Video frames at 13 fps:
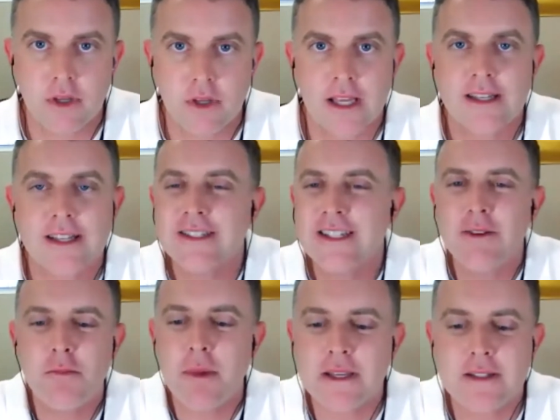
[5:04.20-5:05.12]
it doesn't
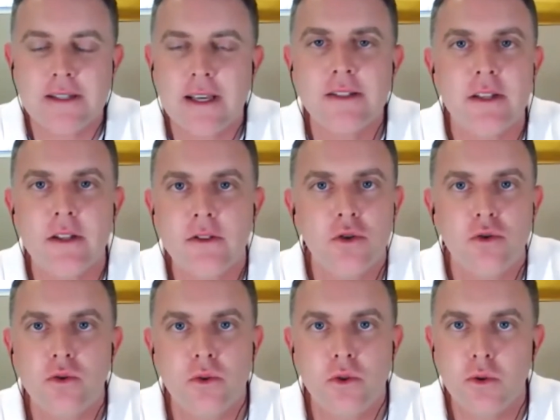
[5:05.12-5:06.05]
even make sense to do
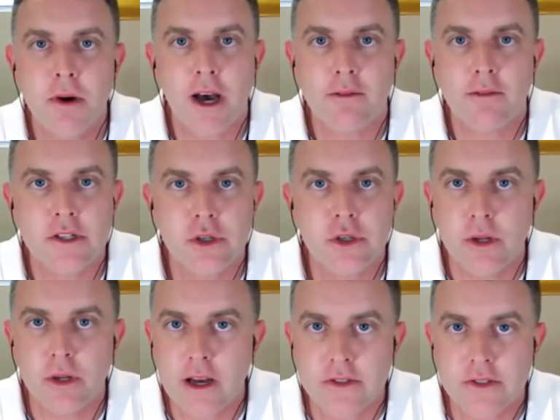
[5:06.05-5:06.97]
DuPont ratio
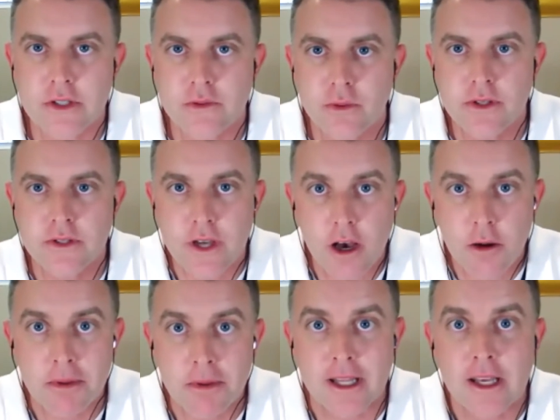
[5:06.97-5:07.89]
analysis for this
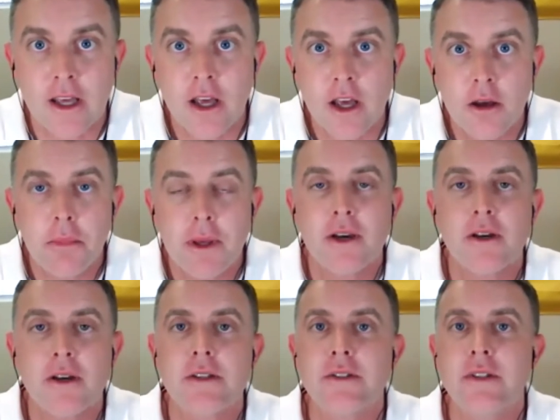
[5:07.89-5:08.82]
company
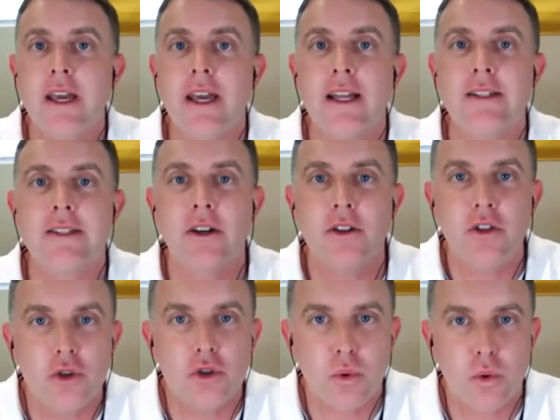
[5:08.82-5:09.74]
because it's an
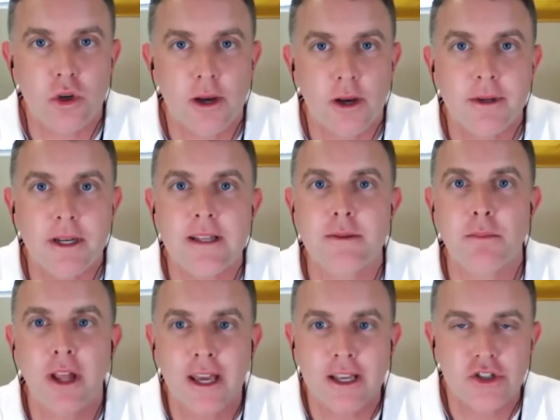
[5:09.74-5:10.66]
unusual company. It's a
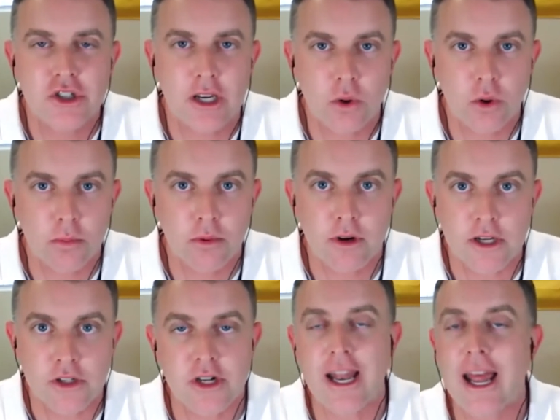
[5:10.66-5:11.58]
blank check
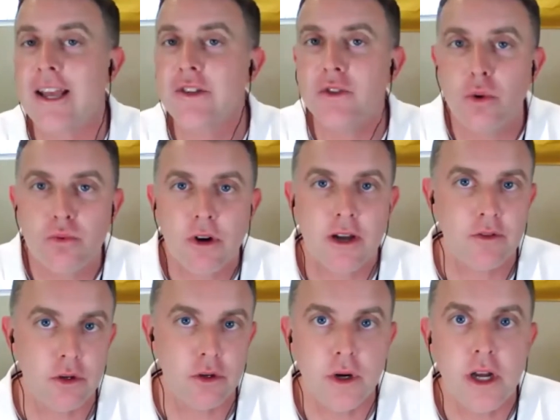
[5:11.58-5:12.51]
corporation. It has no
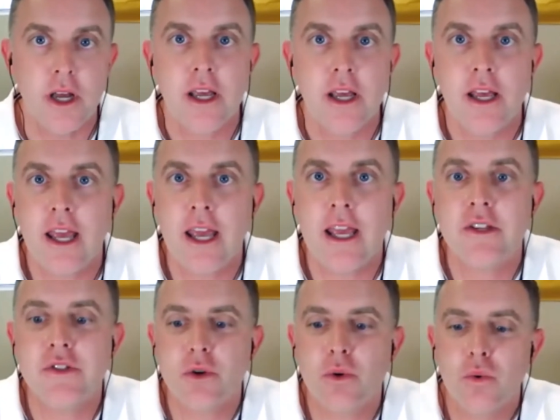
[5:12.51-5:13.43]
revenue. And
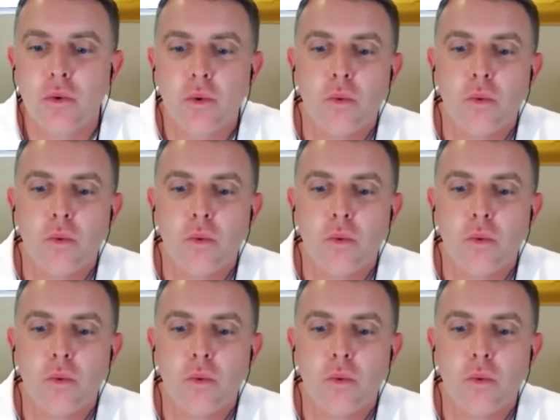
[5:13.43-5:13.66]
so